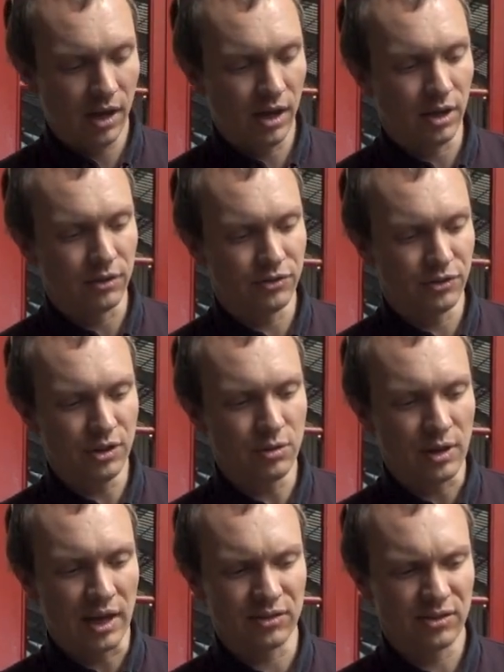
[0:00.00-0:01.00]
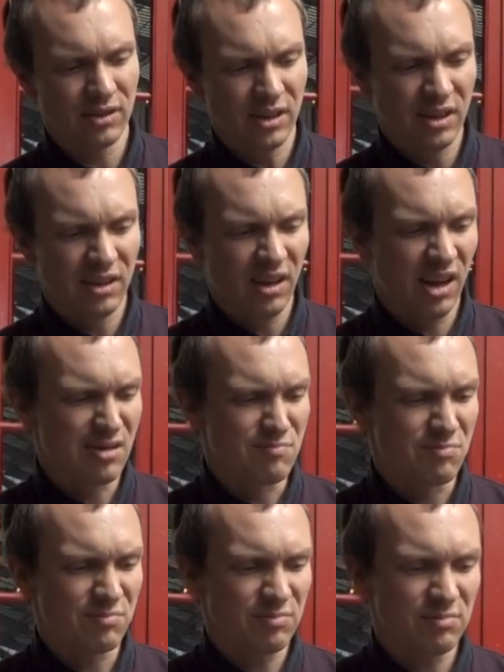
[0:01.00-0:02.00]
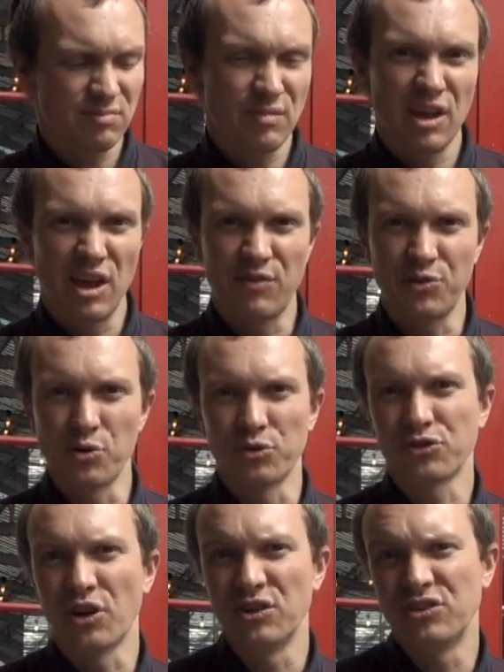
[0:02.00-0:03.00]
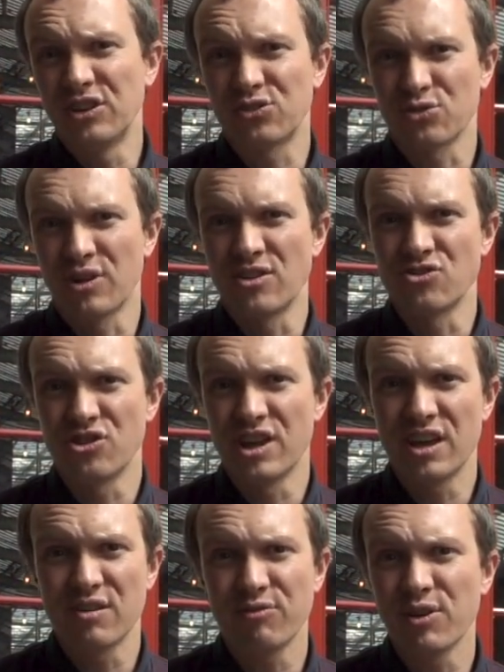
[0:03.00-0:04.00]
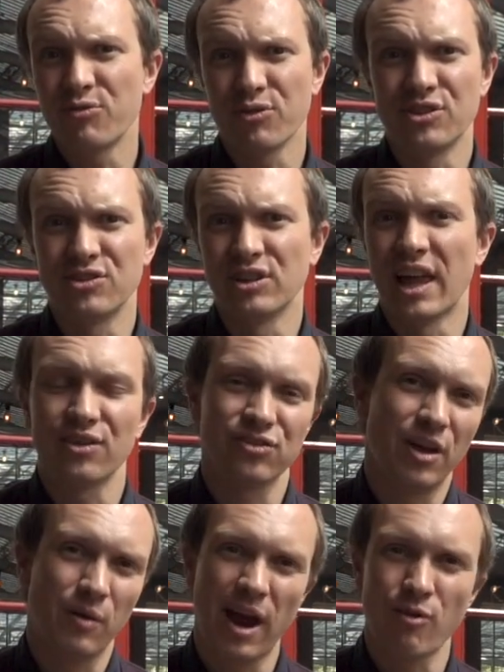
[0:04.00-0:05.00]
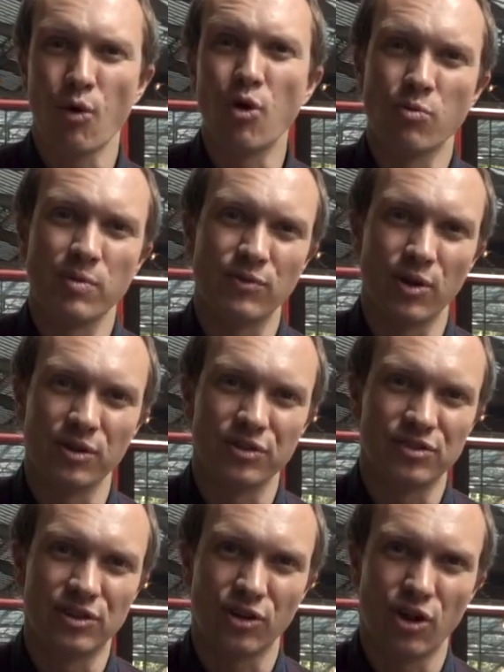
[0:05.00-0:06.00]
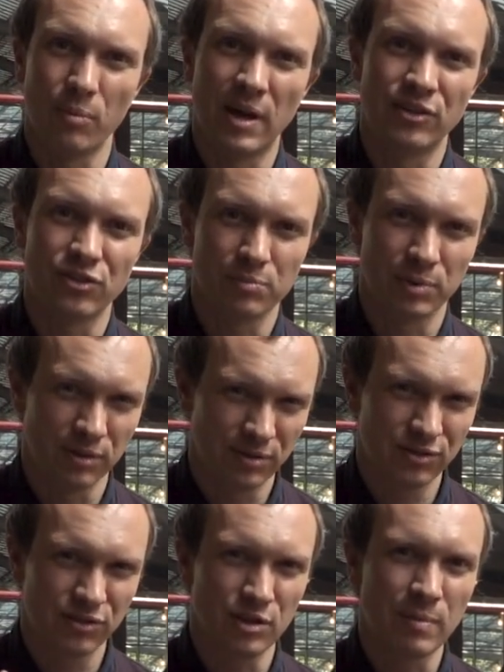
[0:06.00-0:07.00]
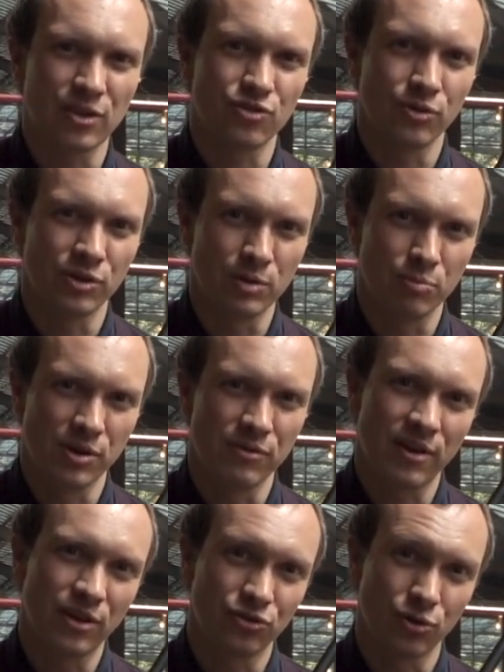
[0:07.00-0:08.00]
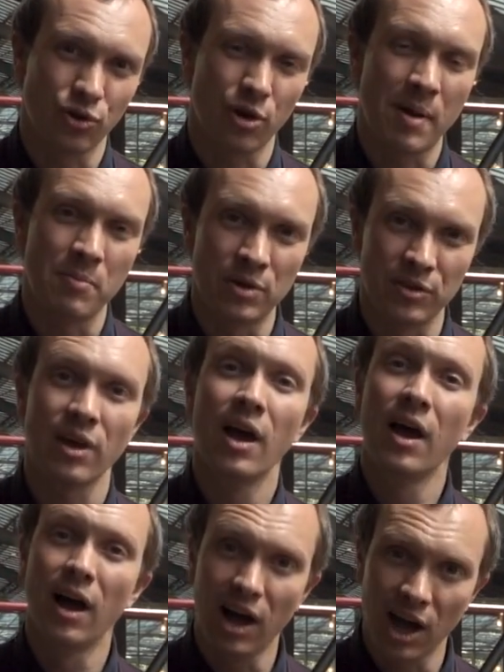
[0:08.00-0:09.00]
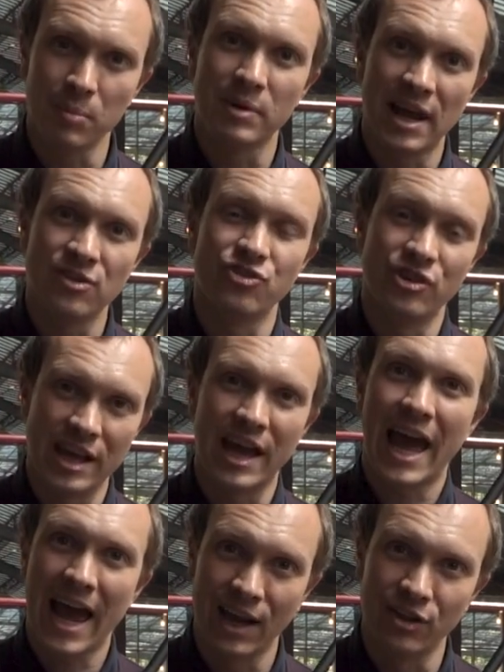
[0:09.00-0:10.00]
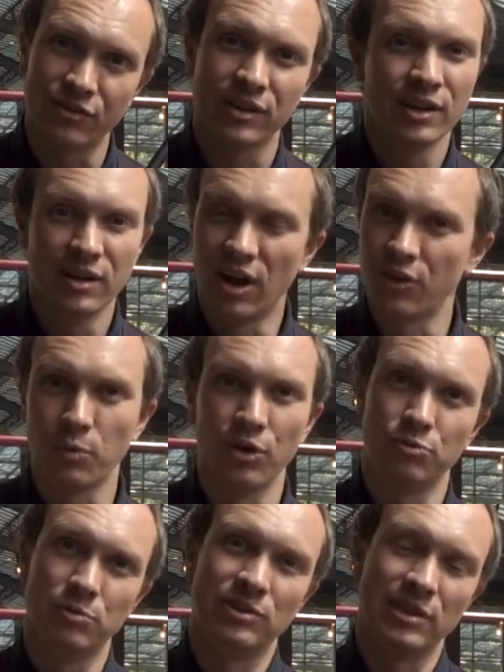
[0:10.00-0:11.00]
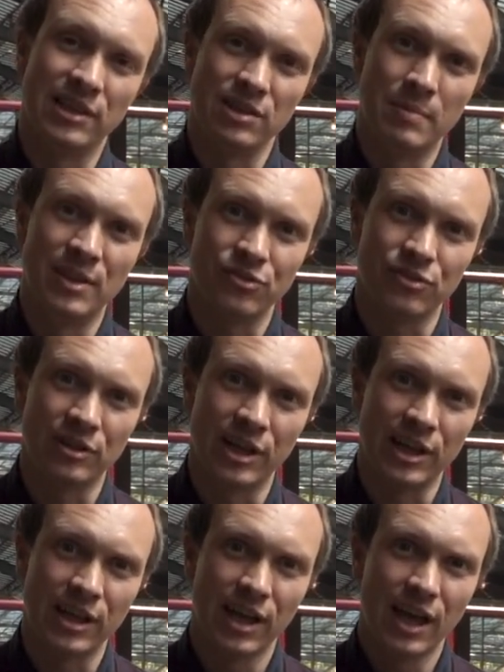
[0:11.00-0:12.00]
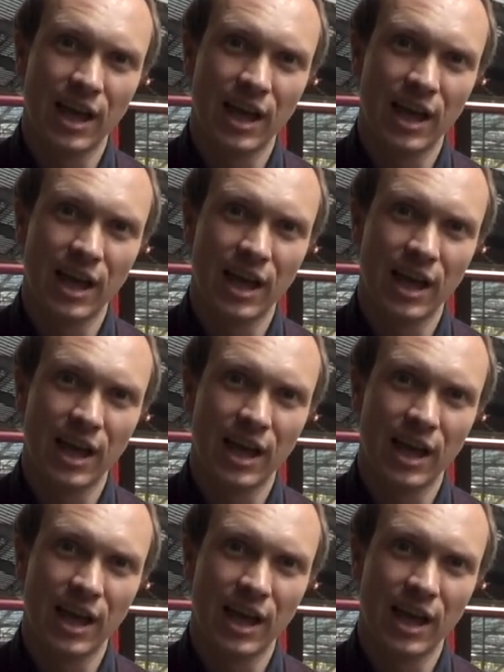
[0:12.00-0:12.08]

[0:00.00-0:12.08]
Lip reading: to do that. If you're a scientist or an engineer, feel free to let us know how wrong we've got this in the comments, but do make sure that you preface your comment with "I'm an engineer and," otherwise we delete them instantly.